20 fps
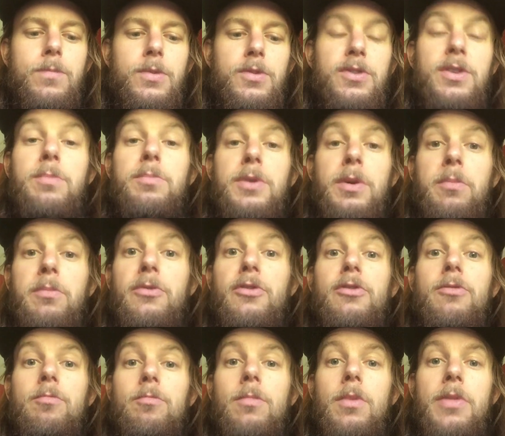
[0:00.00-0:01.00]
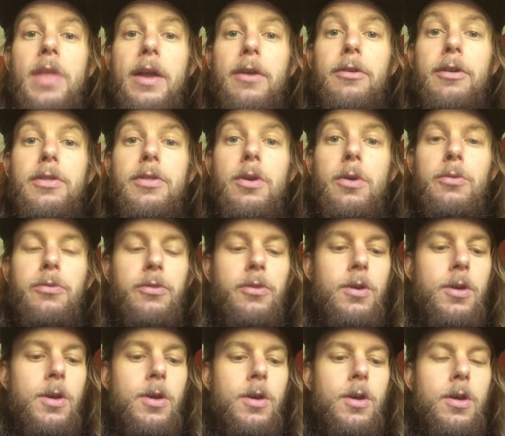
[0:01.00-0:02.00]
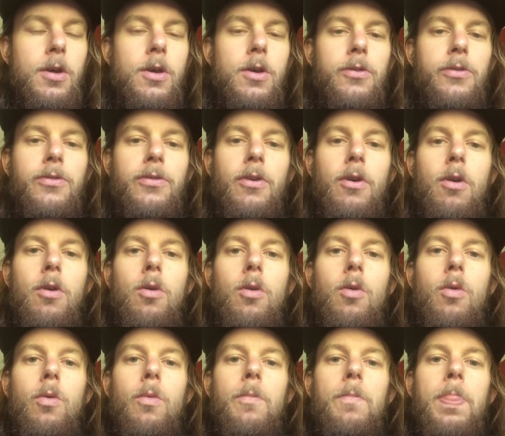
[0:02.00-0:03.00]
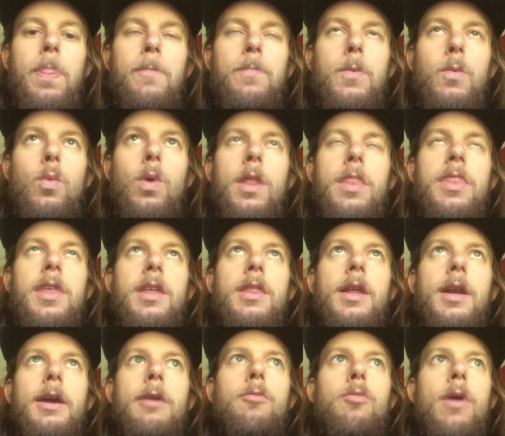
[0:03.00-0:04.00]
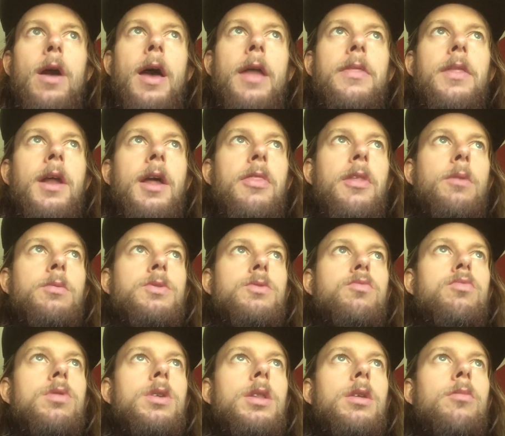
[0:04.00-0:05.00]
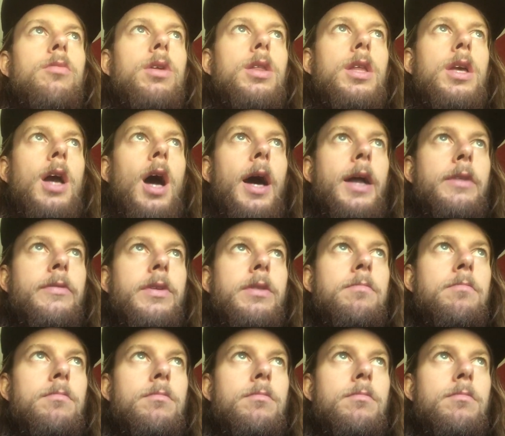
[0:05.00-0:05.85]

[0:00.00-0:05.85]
symptoms that are in those. So one thing that I read that I thought was really really kind of